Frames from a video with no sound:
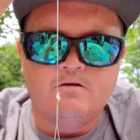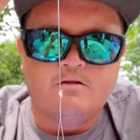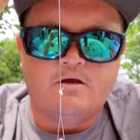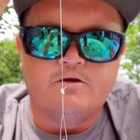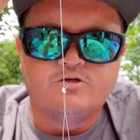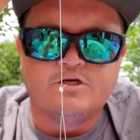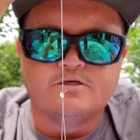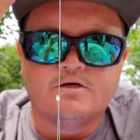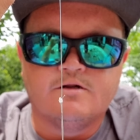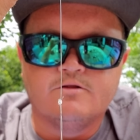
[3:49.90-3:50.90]
Now your jig's
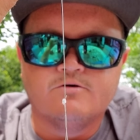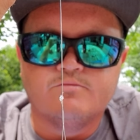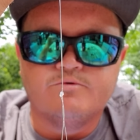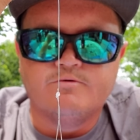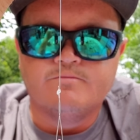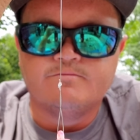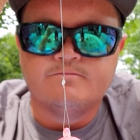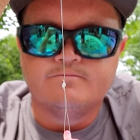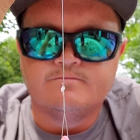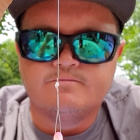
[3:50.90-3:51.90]
on a loop.
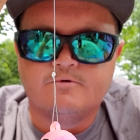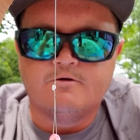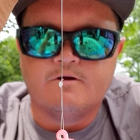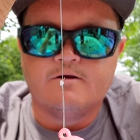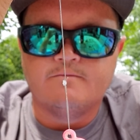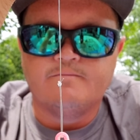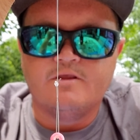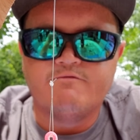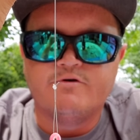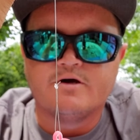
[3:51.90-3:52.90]
Alright? I
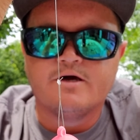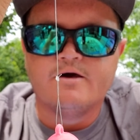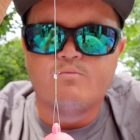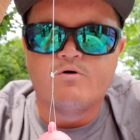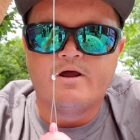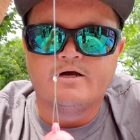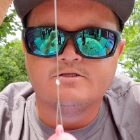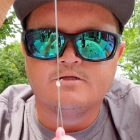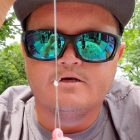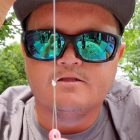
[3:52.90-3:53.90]
feel like I get more
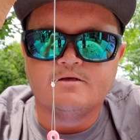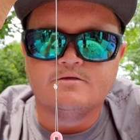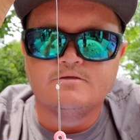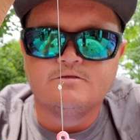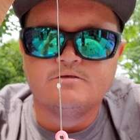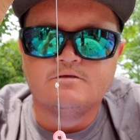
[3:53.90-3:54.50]
action like this.